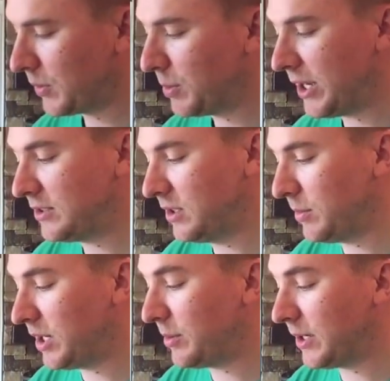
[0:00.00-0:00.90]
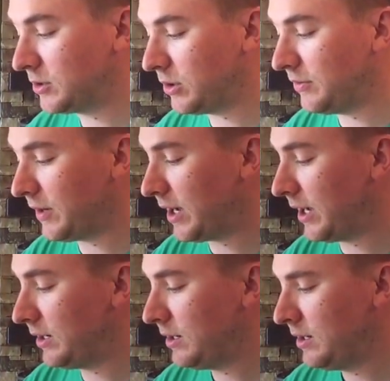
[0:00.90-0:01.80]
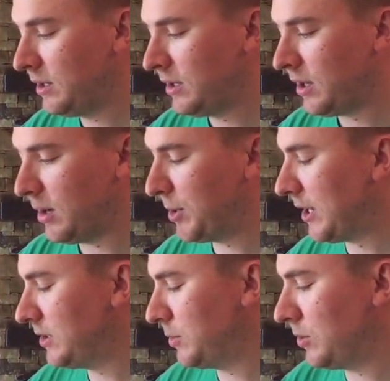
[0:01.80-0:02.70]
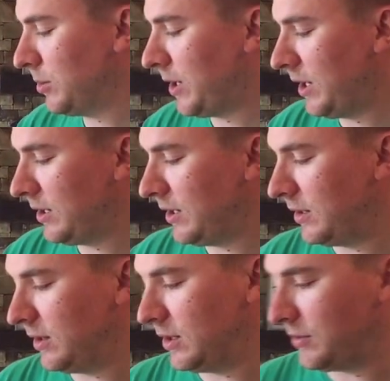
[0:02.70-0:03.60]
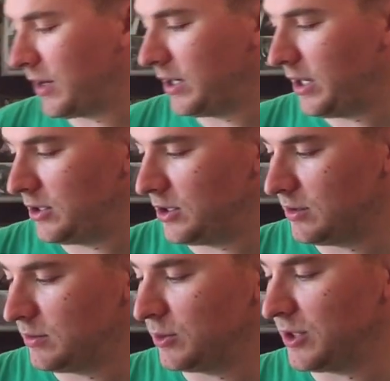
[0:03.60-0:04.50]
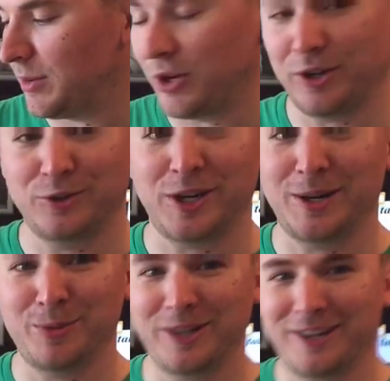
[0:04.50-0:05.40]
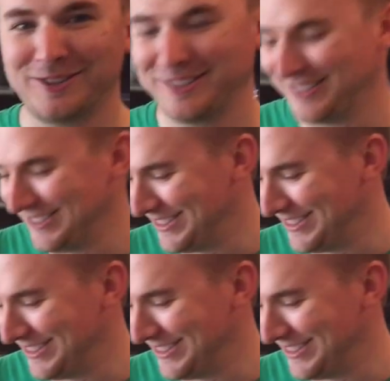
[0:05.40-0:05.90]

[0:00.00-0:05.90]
Potassium metabisulfite, potassium sorbate, and then this fining agent, which I'm not going to try to pronounce.